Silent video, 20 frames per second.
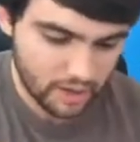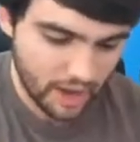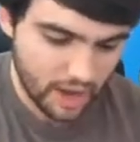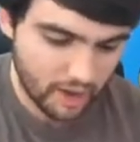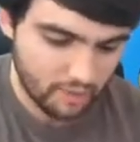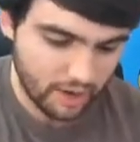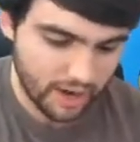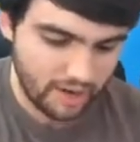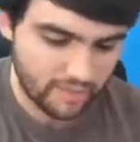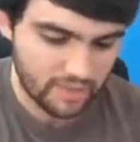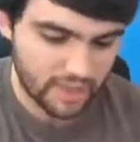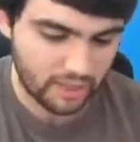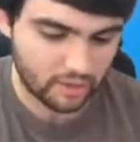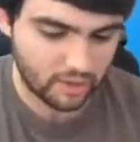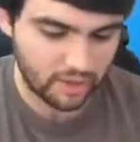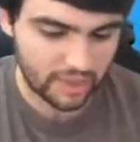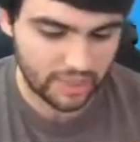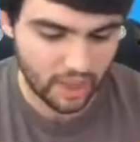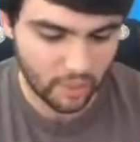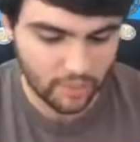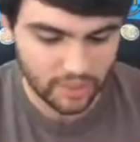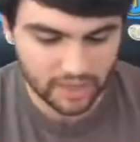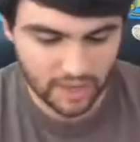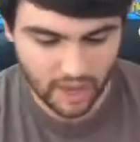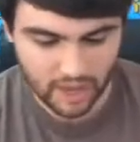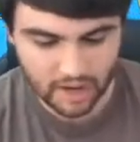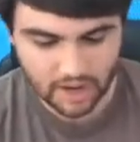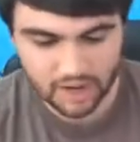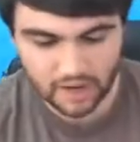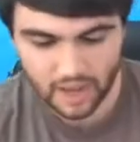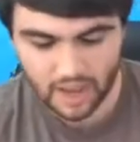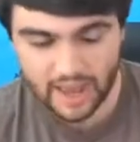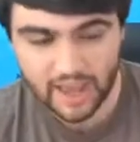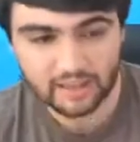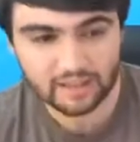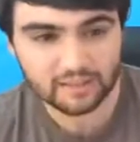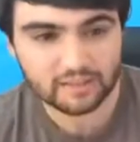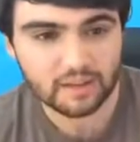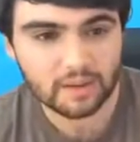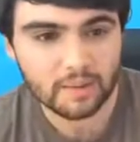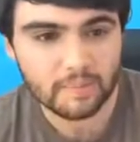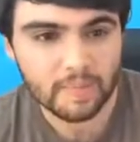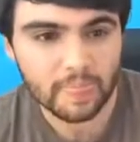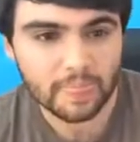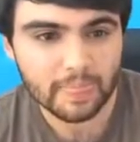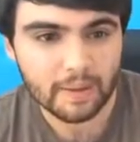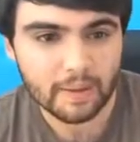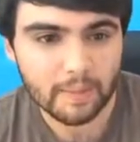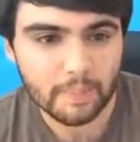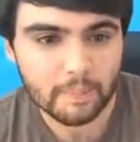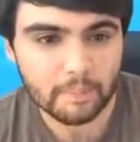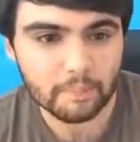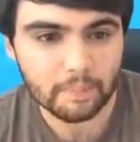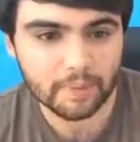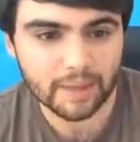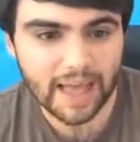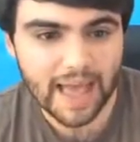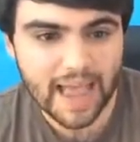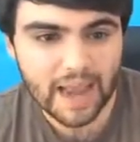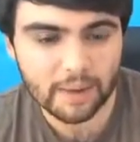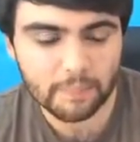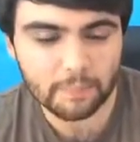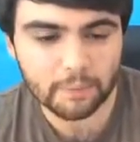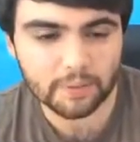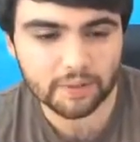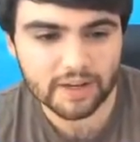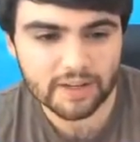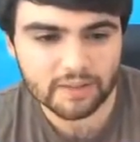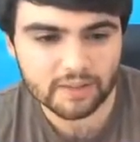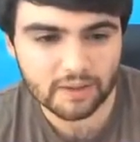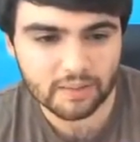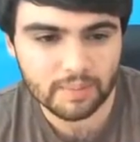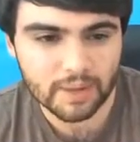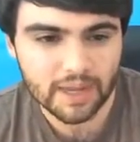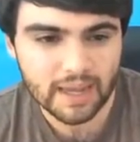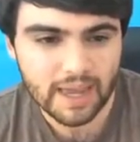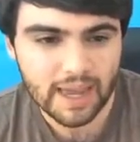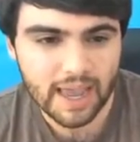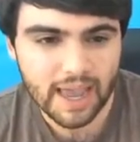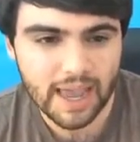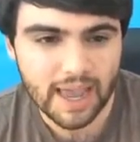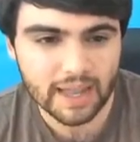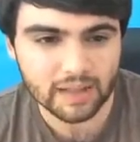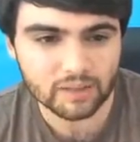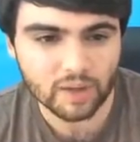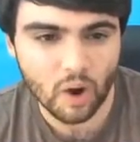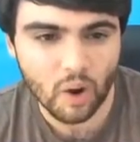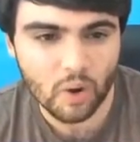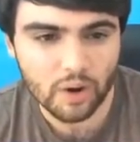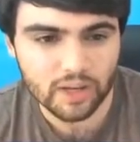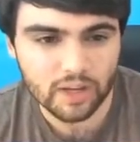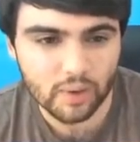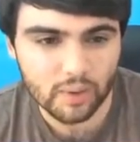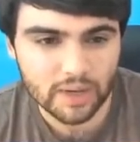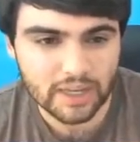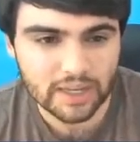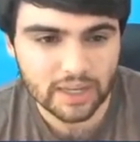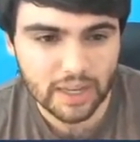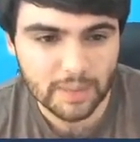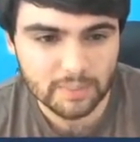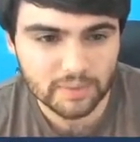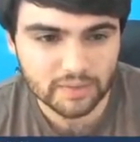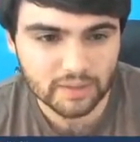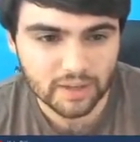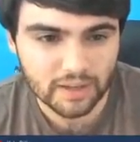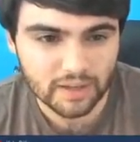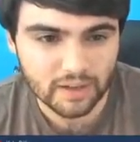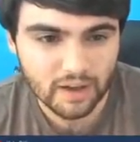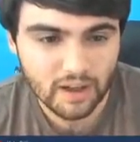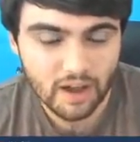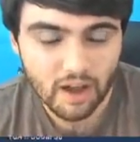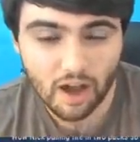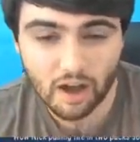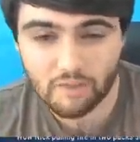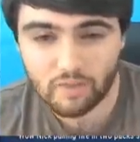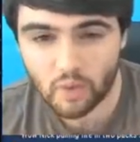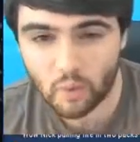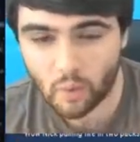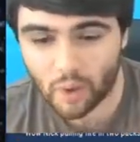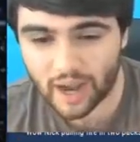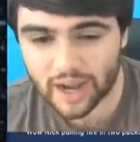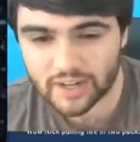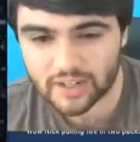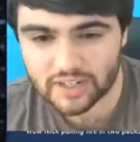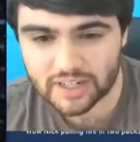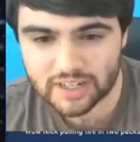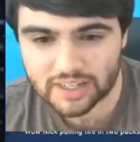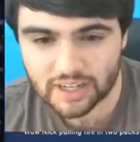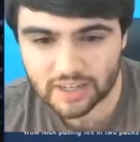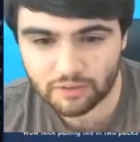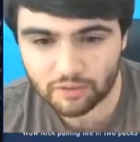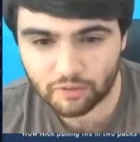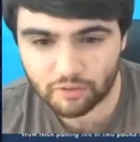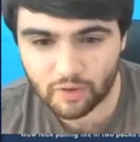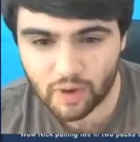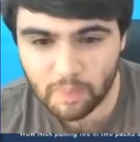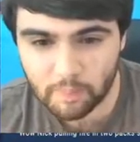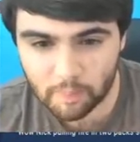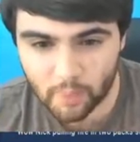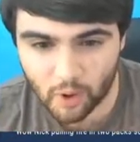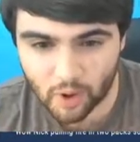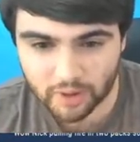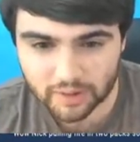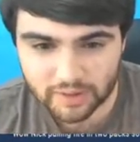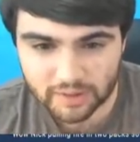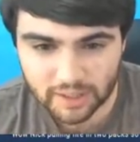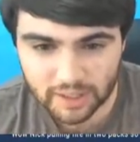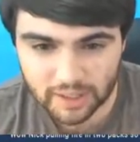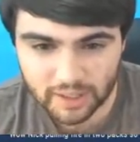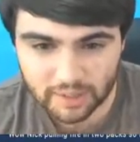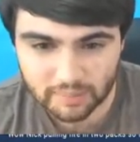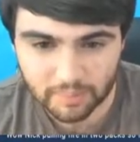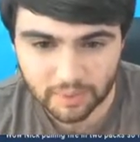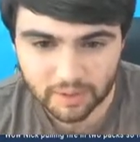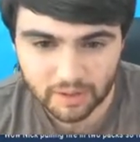And right over there, look at that. We got a nice black wizard Antonio Gibson of the Washington football team.